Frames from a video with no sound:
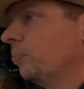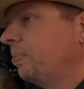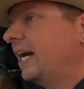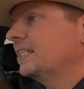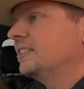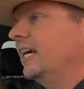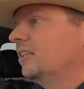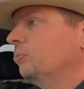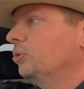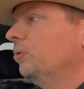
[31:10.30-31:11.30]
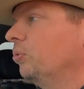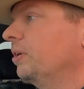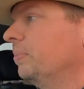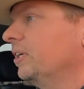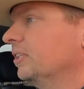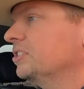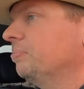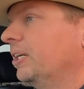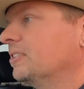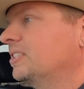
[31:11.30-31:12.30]
we're past that. The wooden windmill
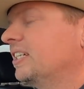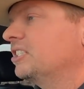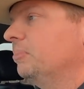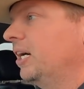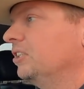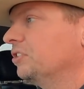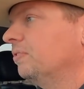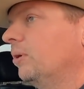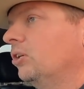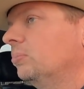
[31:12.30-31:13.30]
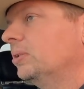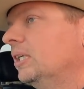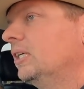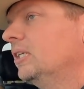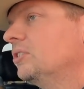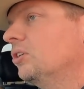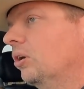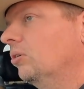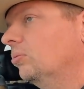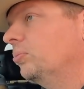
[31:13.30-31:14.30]
is about six miles from home.
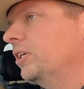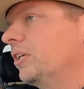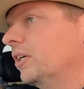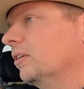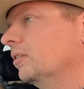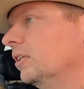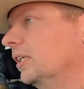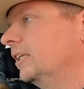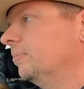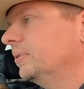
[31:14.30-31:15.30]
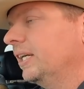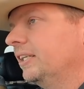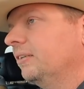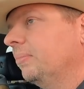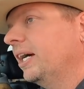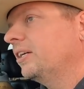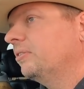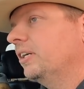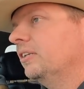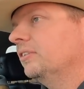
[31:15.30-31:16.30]
So we are um, heading
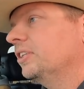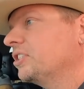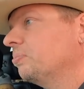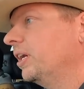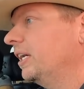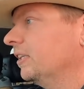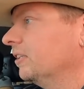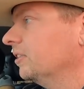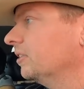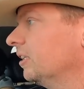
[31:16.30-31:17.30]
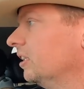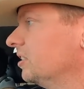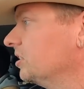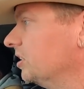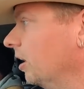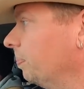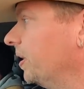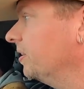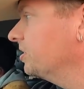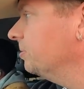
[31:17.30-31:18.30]
back around this way, and there's
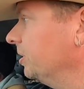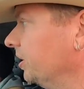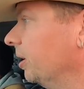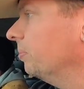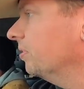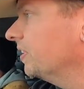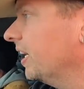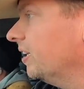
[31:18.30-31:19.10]
appears to be a number of